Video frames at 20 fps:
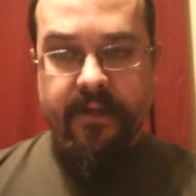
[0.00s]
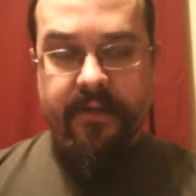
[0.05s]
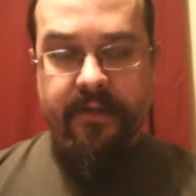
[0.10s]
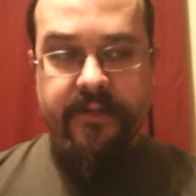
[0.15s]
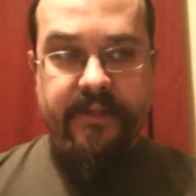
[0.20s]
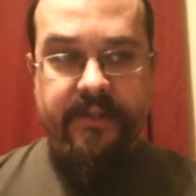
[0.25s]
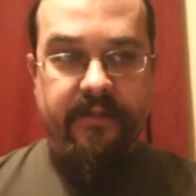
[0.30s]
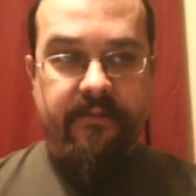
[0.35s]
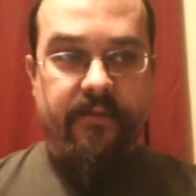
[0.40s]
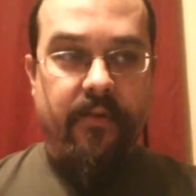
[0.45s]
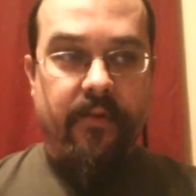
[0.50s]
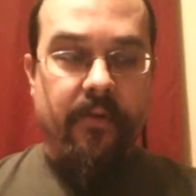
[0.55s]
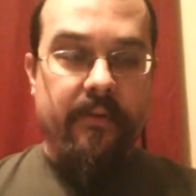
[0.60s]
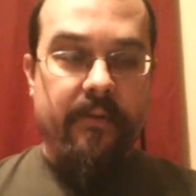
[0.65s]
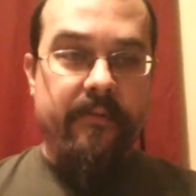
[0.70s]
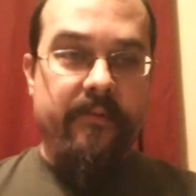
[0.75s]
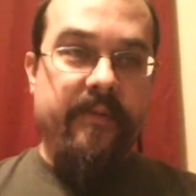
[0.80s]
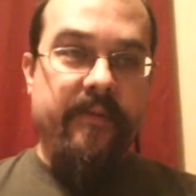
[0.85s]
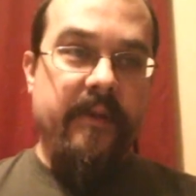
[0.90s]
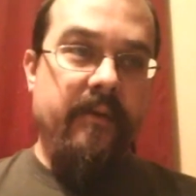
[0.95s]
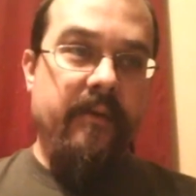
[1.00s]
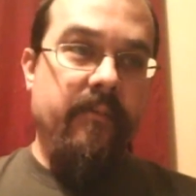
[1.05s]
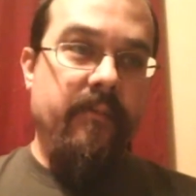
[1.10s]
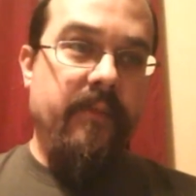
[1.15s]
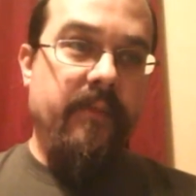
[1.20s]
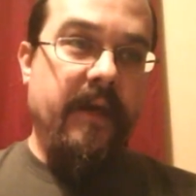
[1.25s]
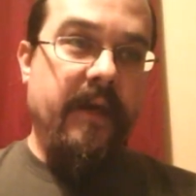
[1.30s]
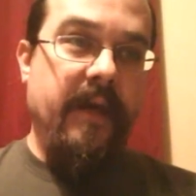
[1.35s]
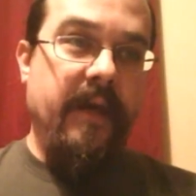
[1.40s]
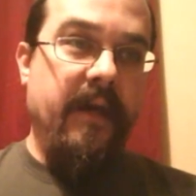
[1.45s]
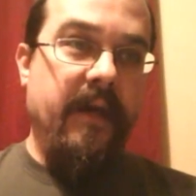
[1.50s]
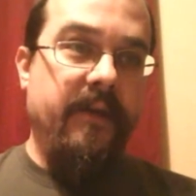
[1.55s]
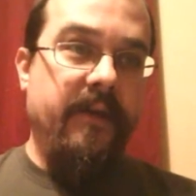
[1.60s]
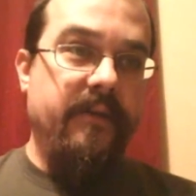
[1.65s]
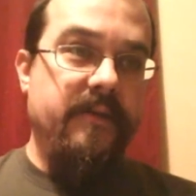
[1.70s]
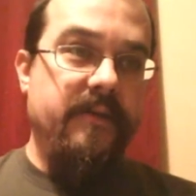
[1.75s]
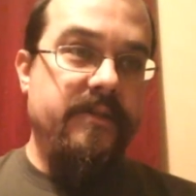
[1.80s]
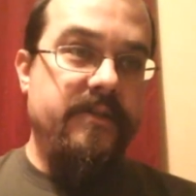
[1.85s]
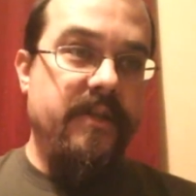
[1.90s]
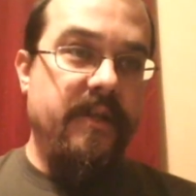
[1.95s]
She informs them that
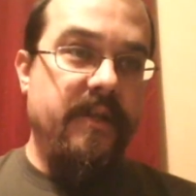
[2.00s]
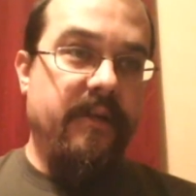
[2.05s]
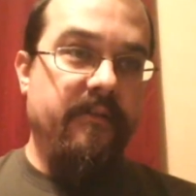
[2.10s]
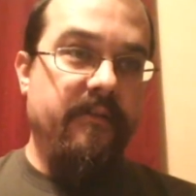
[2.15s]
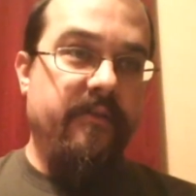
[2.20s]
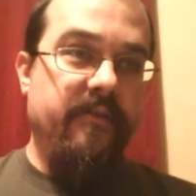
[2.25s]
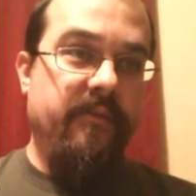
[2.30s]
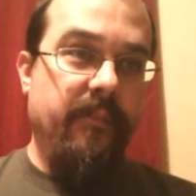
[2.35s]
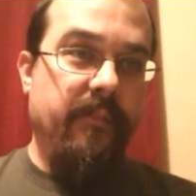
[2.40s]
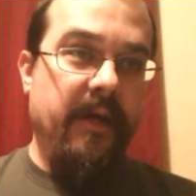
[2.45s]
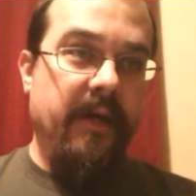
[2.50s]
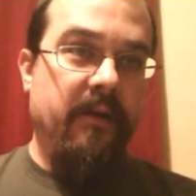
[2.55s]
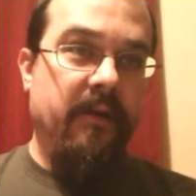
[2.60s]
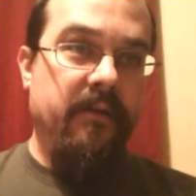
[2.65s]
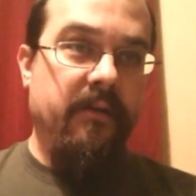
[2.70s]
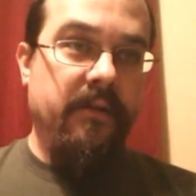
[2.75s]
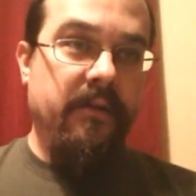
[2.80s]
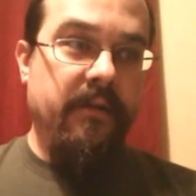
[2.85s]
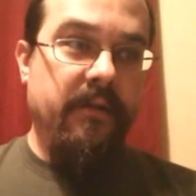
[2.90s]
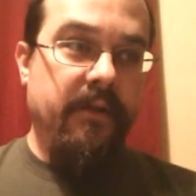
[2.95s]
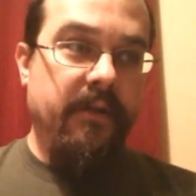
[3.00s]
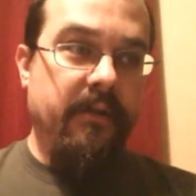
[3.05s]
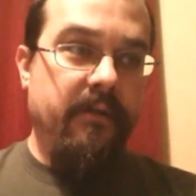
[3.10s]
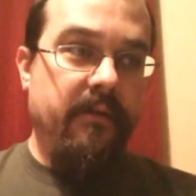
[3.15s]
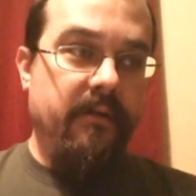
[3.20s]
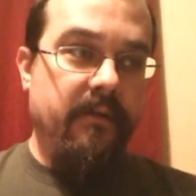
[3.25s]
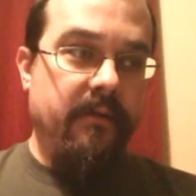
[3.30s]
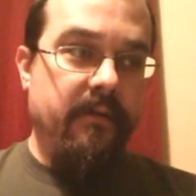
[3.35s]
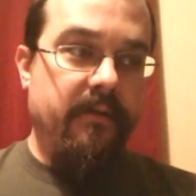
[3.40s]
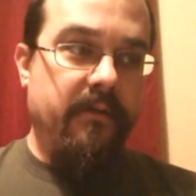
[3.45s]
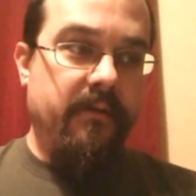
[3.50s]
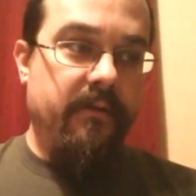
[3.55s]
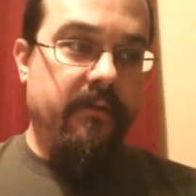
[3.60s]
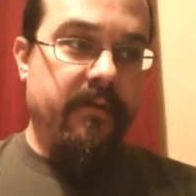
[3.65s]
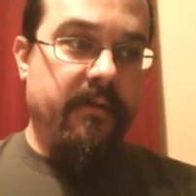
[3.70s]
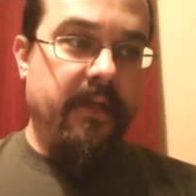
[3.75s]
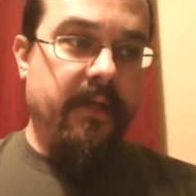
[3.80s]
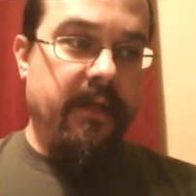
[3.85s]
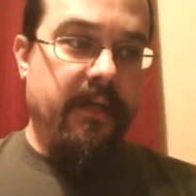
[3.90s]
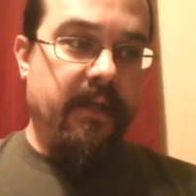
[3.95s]
she can smell
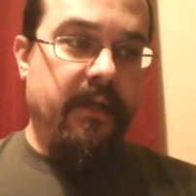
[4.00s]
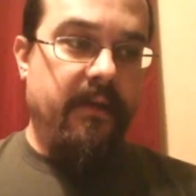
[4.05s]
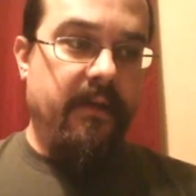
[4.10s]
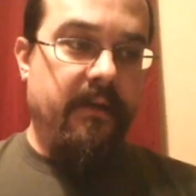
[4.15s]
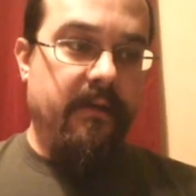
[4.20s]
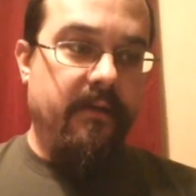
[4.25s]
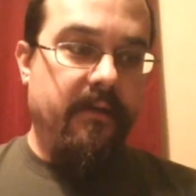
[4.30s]
the